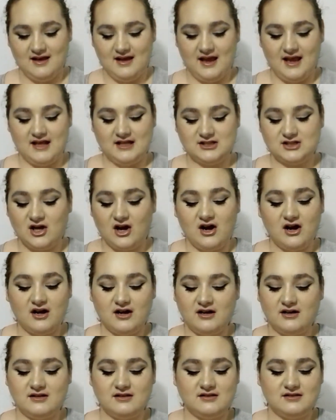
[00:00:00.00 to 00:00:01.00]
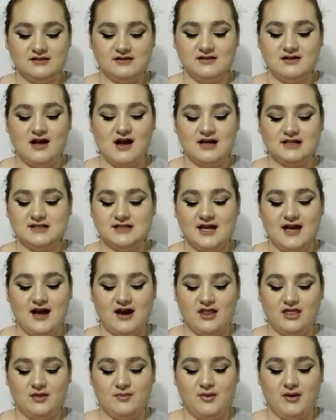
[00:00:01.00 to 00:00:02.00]
And Tarte knocked it
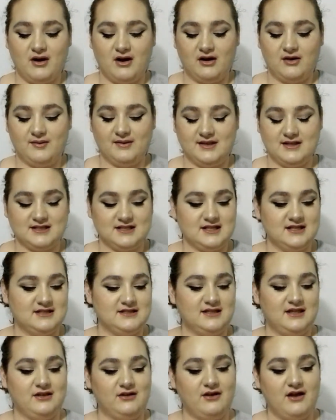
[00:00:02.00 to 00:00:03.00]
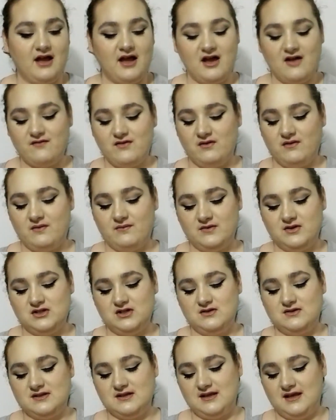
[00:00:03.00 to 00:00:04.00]
out of the park with this concealer. Everyone was
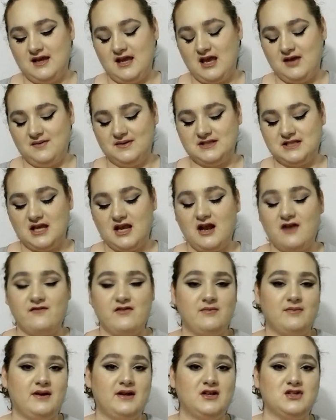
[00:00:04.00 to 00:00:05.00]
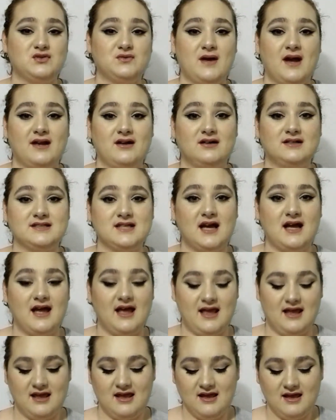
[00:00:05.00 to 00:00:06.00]
using it. It was everybody's ride or
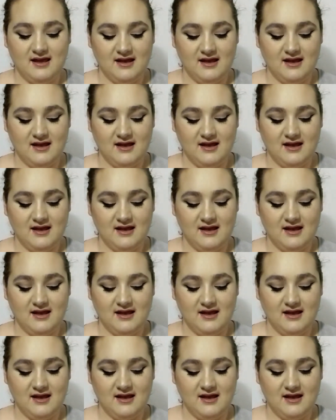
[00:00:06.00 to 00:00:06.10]
die.